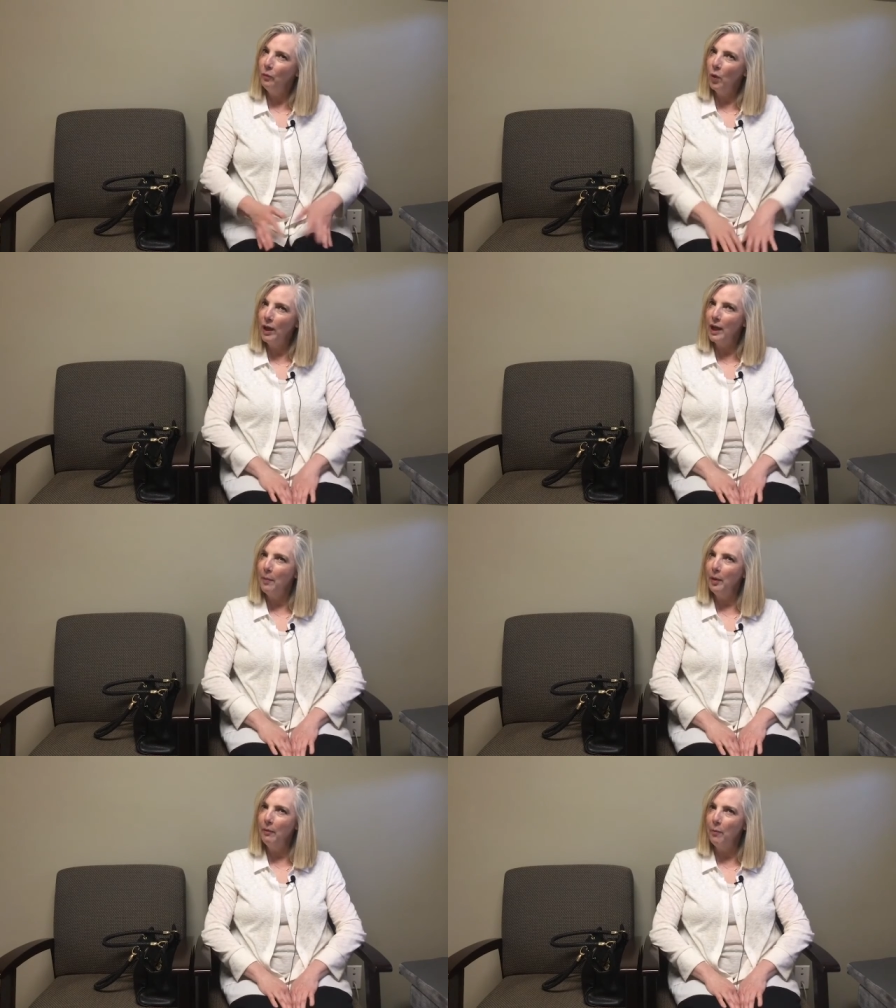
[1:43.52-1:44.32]
what, a
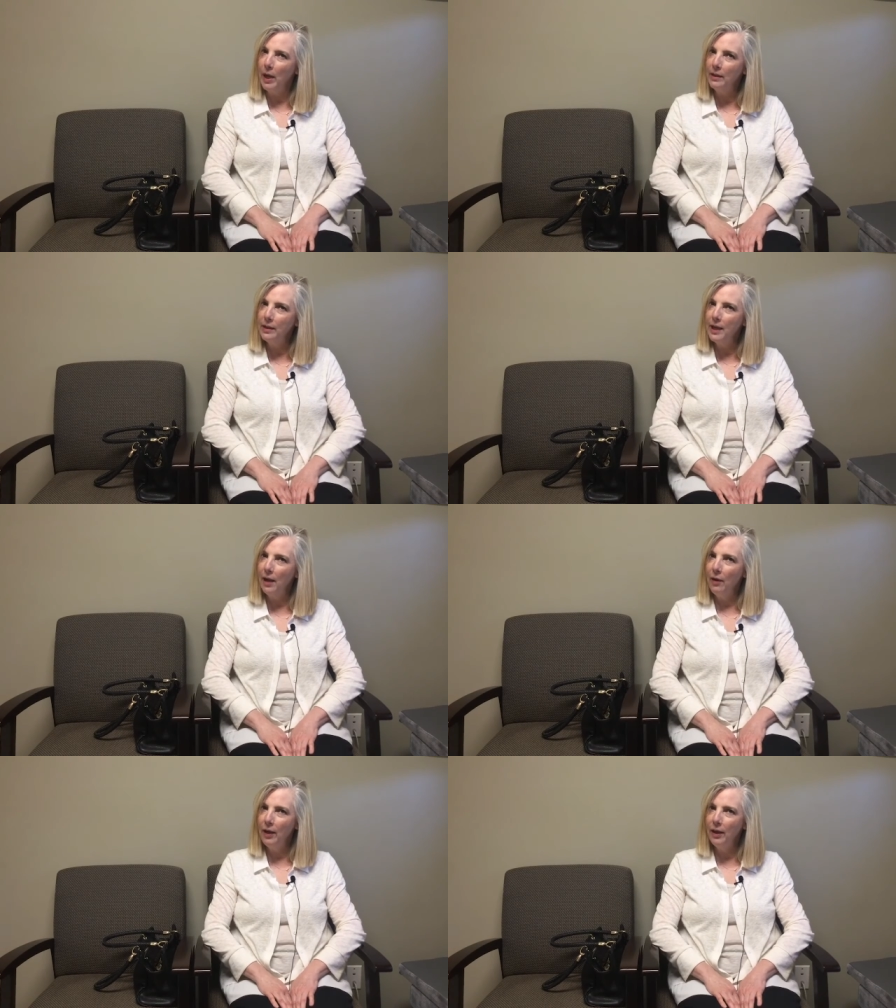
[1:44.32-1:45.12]
couple of months
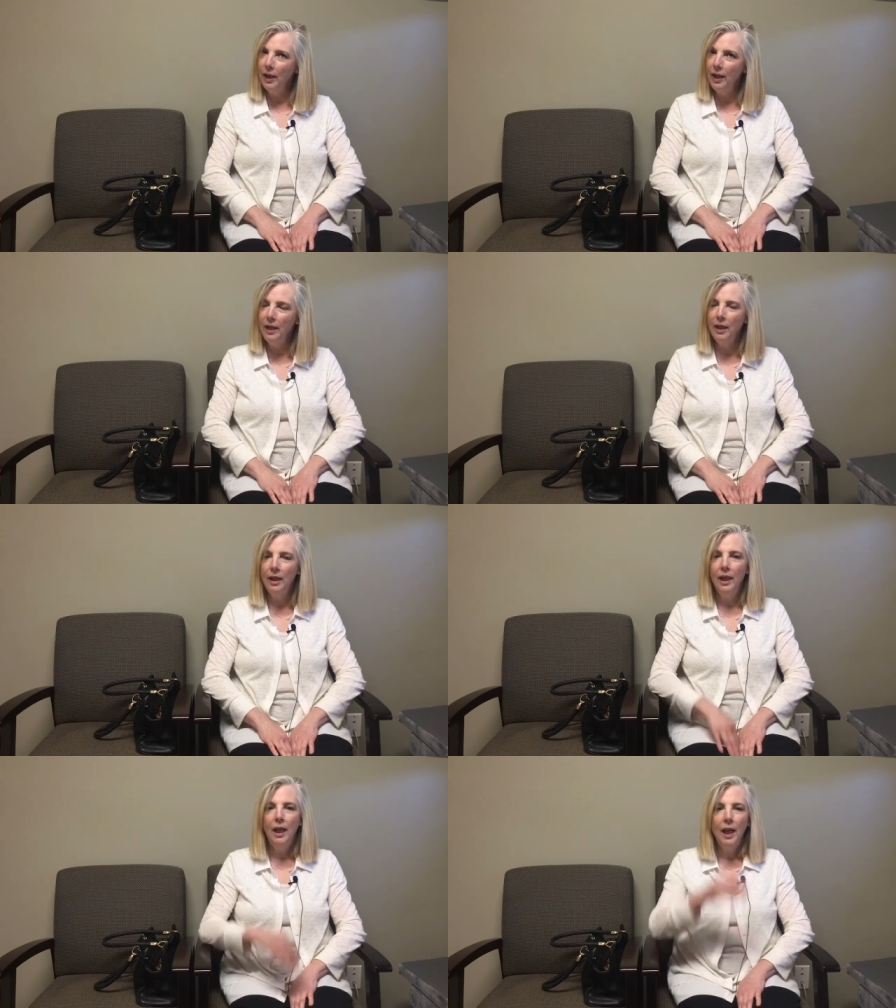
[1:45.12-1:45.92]
now, I think,
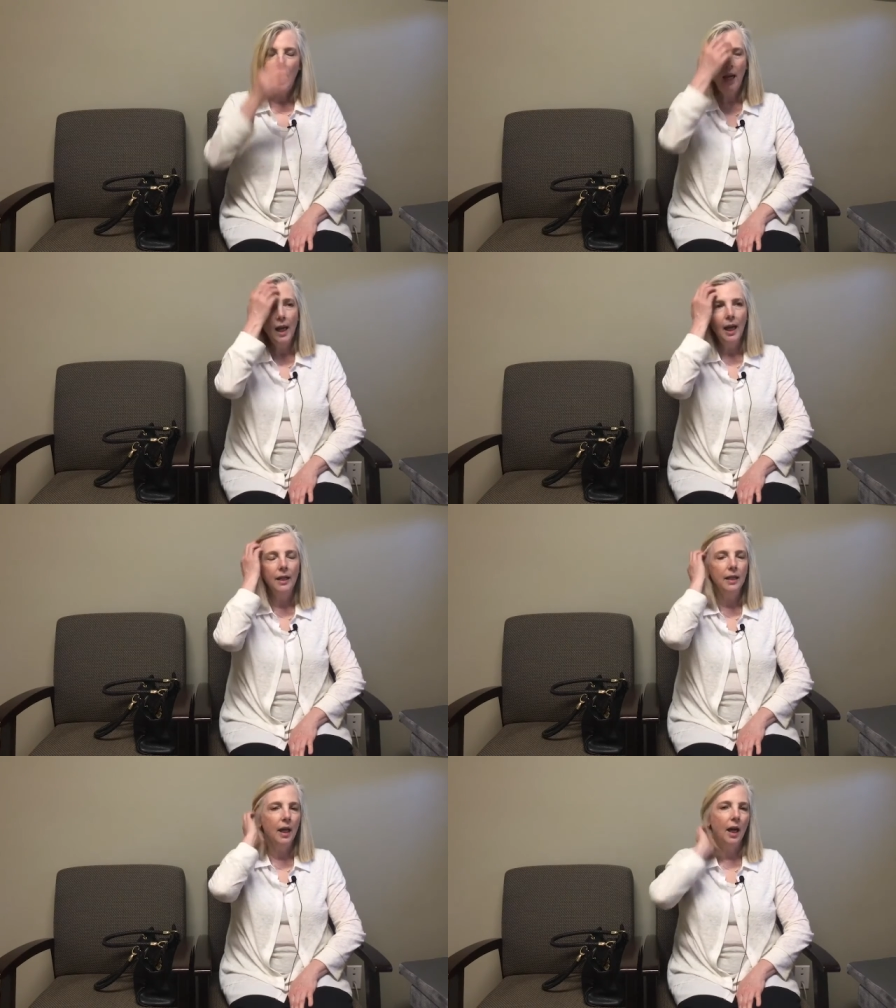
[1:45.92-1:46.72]

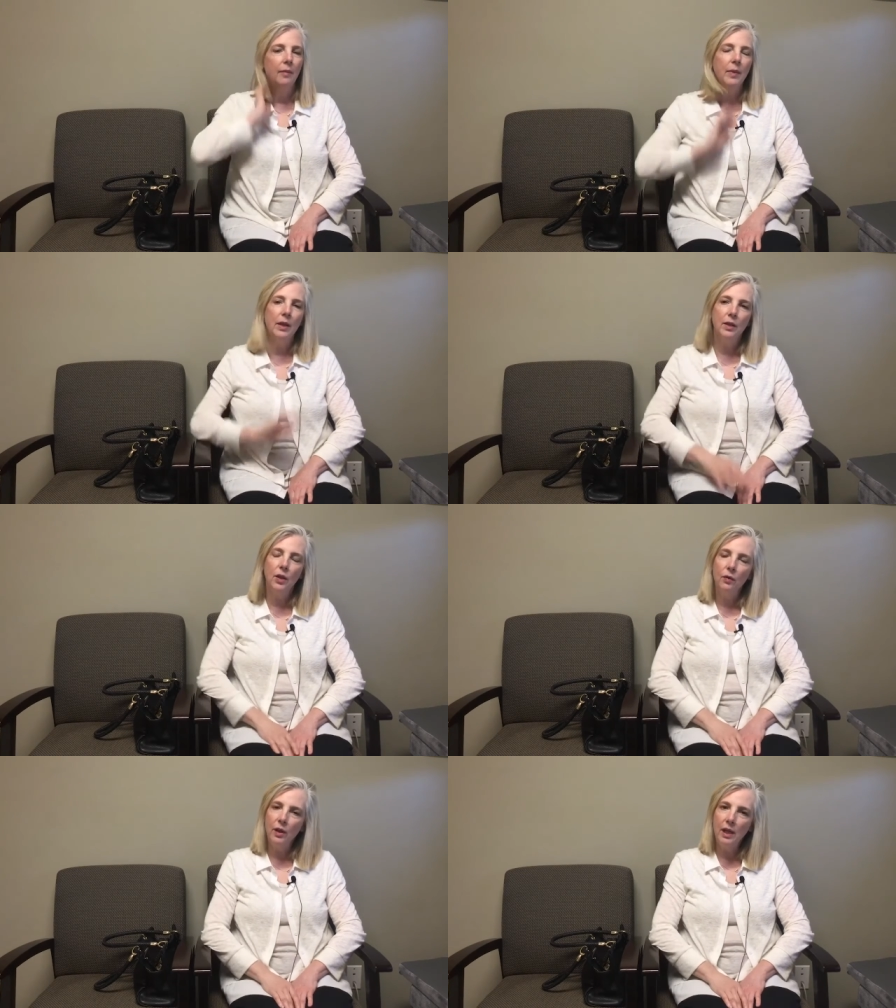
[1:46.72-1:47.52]
and um,
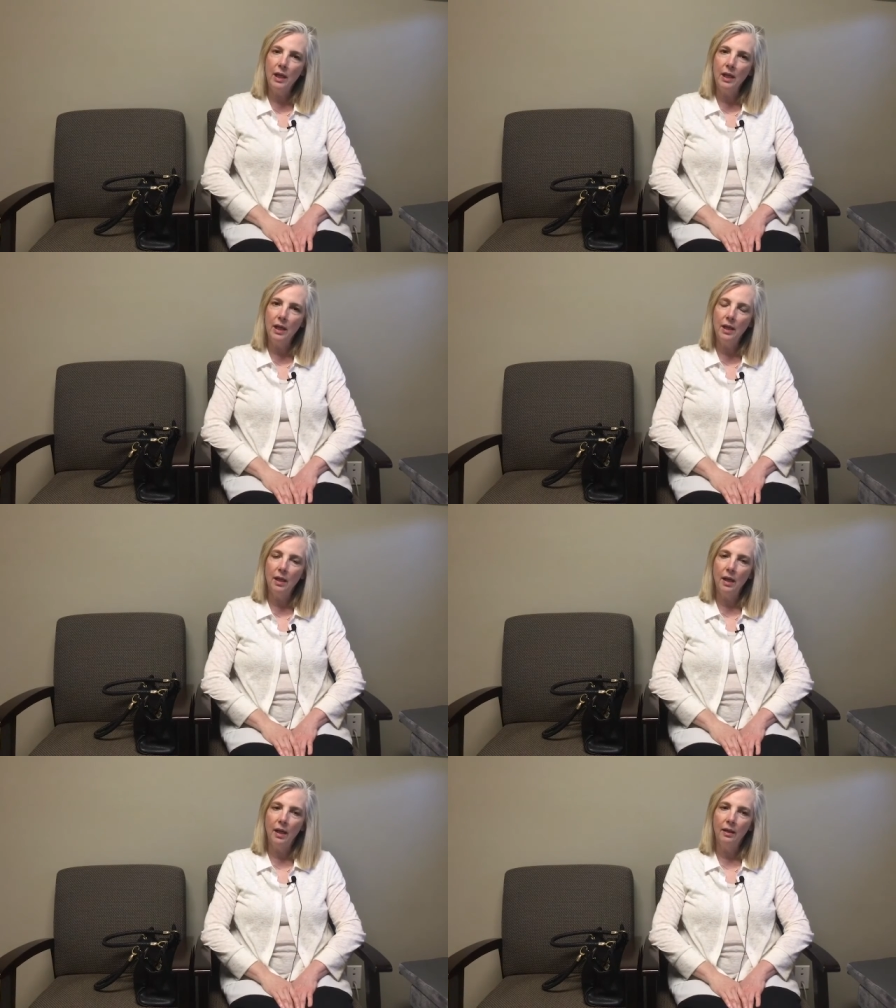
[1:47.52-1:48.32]
so he
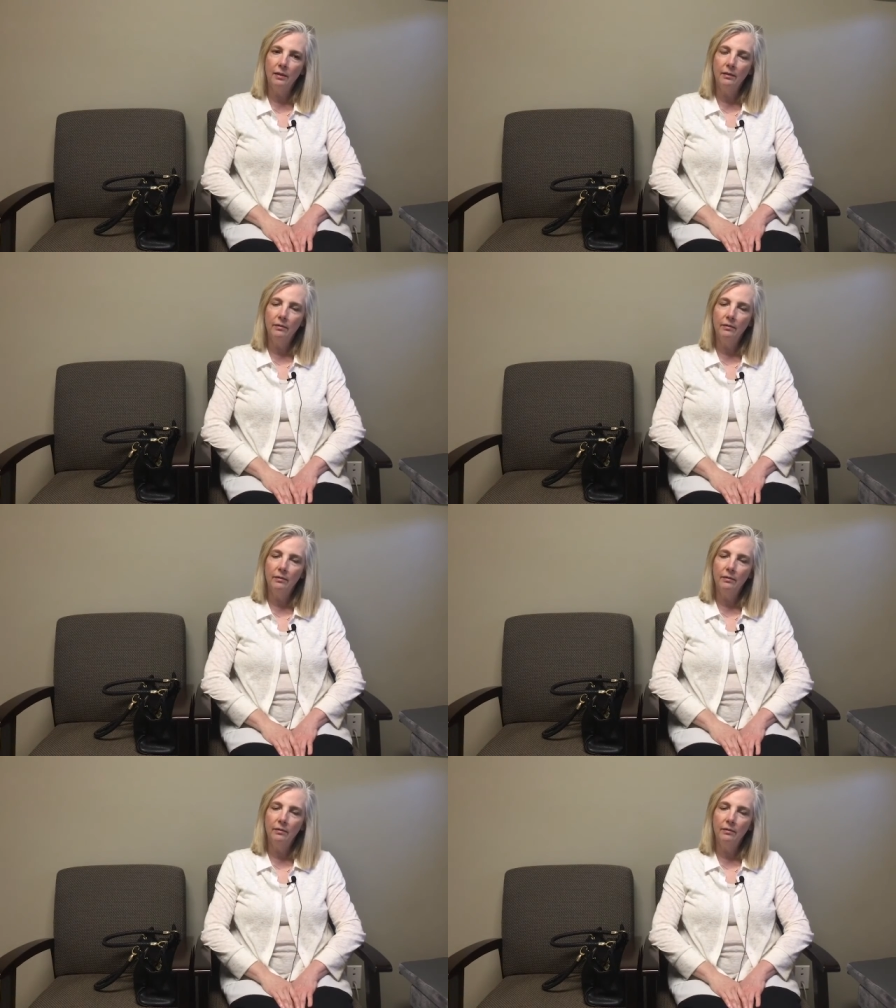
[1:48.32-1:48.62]
uh,